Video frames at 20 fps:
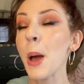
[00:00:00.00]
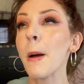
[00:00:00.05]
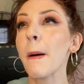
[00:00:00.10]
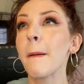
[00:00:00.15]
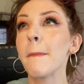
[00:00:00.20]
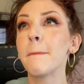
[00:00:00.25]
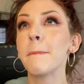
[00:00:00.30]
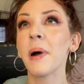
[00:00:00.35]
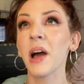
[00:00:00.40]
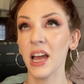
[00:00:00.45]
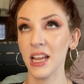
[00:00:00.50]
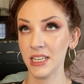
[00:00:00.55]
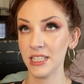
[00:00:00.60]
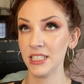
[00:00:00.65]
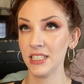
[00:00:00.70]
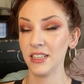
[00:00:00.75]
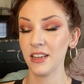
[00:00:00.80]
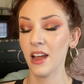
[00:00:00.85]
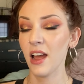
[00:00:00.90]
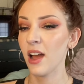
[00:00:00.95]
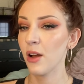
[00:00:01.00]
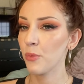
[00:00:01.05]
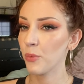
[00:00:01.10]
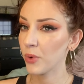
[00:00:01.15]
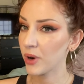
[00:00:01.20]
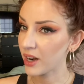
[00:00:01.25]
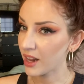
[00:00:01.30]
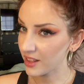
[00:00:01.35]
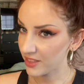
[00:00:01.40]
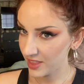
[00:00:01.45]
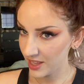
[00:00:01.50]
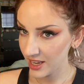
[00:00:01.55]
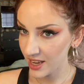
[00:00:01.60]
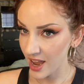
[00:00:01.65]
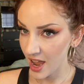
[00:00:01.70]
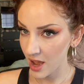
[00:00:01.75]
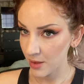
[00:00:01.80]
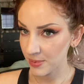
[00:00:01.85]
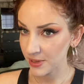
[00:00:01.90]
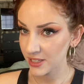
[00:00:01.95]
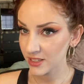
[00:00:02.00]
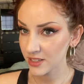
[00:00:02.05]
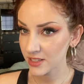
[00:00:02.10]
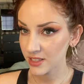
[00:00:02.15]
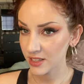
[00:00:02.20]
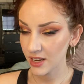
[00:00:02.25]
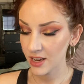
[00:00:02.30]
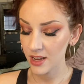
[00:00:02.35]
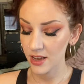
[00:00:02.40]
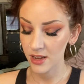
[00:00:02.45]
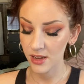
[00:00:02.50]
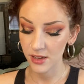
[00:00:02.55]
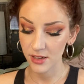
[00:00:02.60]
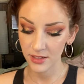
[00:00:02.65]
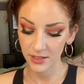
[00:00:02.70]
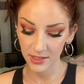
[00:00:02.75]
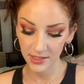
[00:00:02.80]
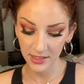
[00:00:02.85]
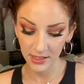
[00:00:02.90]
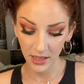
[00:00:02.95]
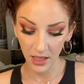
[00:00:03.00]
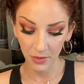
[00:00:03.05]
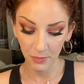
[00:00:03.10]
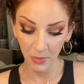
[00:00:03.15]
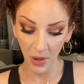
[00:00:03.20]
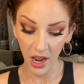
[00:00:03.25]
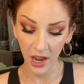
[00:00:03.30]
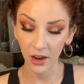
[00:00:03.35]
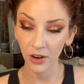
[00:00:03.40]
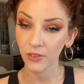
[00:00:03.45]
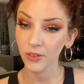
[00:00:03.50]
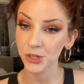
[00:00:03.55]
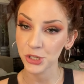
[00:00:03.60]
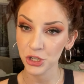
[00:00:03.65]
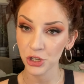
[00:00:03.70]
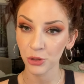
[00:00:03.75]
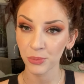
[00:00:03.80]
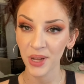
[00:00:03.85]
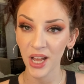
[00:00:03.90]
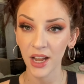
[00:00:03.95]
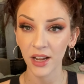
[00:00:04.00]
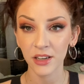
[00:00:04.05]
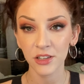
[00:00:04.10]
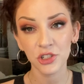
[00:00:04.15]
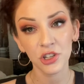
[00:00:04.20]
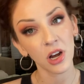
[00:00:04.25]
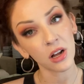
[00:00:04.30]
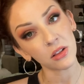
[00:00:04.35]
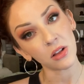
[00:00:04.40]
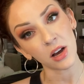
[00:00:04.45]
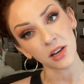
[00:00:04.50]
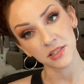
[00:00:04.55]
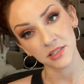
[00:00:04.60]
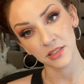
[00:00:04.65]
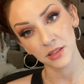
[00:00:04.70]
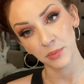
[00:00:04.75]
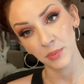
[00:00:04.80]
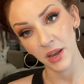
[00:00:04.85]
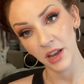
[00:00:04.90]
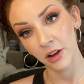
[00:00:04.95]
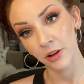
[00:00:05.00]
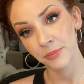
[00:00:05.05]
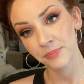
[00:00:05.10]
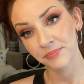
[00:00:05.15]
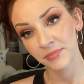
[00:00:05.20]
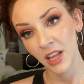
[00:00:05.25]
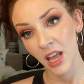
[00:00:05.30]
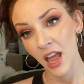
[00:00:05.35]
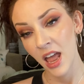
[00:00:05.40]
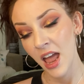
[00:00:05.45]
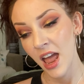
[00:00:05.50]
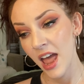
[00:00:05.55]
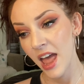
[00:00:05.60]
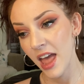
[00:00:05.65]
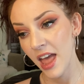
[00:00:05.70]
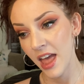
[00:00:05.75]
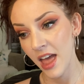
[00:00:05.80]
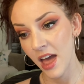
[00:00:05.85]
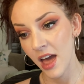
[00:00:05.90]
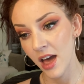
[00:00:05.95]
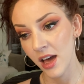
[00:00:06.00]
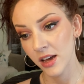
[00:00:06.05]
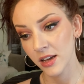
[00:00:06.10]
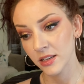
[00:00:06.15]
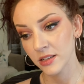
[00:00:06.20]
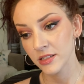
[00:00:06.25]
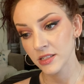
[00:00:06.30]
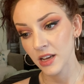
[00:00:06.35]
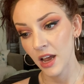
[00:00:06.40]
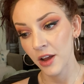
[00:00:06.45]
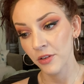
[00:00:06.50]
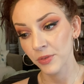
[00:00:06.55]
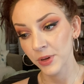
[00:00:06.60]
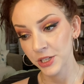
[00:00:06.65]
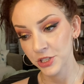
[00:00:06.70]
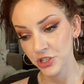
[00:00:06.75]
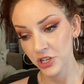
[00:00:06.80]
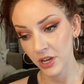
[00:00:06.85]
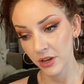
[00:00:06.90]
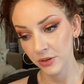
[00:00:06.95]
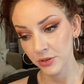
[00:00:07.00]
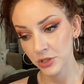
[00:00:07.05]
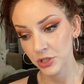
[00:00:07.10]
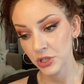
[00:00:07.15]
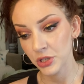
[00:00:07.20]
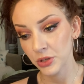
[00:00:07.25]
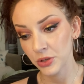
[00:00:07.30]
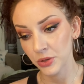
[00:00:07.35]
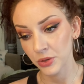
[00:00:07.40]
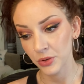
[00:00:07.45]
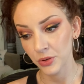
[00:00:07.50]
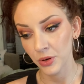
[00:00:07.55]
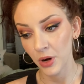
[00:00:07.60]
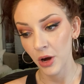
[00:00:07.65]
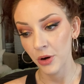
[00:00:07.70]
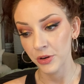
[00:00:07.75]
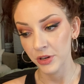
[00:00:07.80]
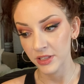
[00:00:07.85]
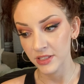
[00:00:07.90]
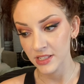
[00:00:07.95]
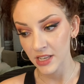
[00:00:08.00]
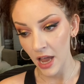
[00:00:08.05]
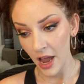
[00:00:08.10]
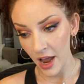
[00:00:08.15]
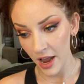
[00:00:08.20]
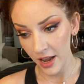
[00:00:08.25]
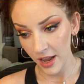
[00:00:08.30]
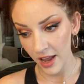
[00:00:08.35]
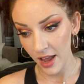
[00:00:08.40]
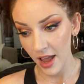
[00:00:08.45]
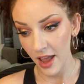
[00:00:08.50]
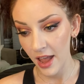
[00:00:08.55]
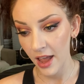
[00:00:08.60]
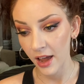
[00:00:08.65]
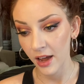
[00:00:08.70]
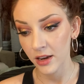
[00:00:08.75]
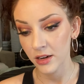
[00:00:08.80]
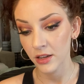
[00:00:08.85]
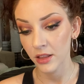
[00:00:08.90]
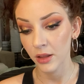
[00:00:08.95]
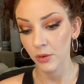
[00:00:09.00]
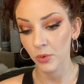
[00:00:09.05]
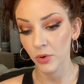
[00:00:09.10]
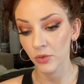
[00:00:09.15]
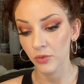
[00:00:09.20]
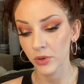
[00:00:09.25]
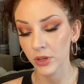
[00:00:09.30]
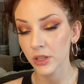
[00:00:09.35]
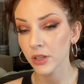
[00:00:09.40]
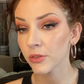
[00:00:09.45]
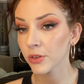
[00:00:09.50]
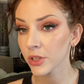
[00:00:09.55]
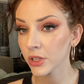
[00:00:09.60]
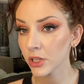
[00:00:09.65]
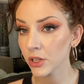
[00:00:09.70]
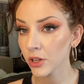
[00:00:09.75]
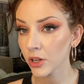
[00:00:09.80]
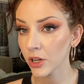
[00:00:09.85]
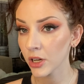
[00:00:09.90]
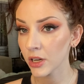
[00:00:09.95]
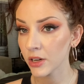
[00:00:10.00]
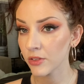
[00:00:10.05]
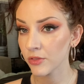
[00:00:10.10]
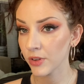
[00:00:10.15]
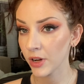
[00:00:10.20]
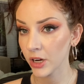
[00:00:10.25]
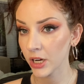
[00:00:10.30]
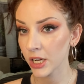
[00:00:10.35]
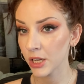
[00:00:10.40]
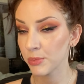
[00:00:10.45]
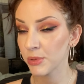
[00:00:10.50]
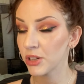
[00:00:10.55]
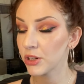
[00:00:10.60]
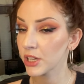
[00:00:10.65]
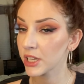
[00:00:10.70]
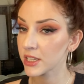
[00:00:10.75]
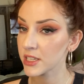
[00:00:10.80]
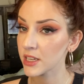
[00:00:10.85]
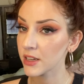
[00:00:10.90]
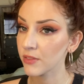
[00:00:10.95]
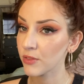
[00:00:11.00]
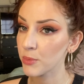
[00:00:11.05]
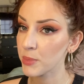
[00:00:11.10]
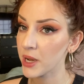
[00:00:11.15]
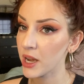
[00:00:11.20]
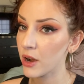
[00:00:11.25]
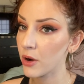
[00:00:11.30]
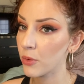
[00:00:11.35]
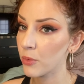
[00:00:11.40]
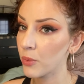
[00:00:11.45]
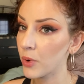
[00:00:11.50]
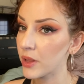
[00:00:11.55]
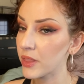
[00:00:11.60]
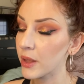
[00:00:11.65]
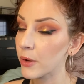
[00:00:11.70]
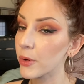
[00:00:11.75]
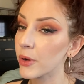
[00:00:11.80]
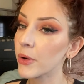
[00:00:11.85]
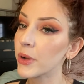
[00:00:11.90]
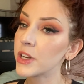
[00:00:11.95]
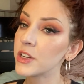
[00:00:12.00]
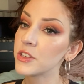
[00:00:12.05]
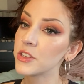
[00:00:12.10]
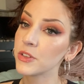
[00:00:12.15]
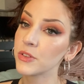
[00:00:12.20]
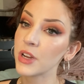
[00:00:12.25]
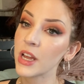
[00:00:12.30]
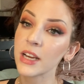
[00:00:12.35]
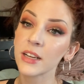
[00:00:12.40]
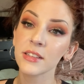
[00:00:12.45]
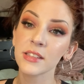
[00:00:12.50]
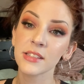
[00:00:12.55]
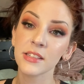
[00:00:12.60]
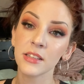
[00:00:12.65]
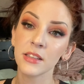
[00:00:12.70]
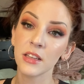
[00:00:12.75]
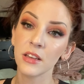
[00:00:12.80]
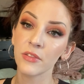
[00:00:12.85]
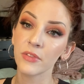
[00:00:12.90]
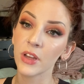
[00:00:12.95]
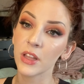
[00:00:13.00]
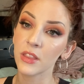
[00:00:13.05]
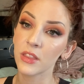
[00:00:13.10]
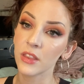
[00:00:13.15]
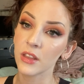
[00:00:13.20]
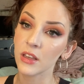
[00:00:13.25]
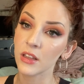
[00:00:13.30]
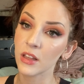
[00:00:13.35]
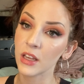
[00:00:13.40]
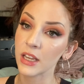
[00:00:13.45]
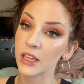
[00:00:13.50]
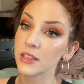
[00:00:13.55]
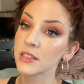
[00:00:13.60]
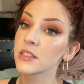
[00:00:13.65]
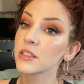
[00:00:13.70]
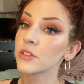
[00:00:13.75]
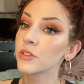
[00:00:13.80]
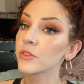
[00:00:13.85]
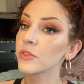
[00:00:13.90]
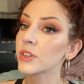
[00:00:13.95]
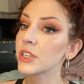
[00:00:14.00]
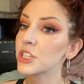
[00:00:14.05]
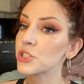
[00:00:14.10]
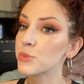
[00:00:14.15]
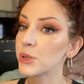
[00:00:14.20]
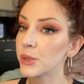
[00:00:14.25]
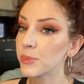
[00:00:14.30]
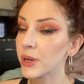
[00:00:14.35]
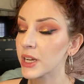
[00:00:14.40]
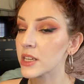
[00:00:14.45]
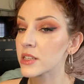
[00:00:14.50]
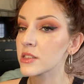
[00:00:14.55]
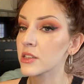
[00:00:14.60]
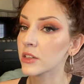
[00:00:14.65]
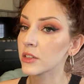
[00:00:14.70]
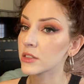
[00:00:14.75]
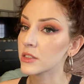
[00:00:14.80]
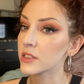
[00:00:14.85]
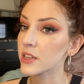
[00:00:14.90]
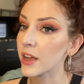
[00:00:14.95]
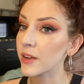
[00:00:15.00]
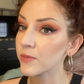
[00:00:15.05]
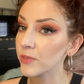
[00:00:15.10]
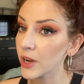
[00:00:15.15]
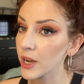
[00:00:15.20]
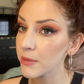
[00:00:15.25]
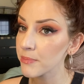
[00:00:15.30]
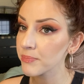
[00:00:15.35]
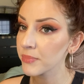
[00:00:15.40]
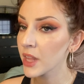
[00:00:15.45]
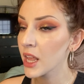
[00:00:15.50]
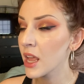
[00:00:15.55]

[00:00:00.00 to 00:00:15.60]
But what I think happened is my original package got lost in the mail. And I reached out to Oden's Eye, and they were really, really good, very communicative about what they were going to do next in the event that like it didn't reach me by a certain time frame.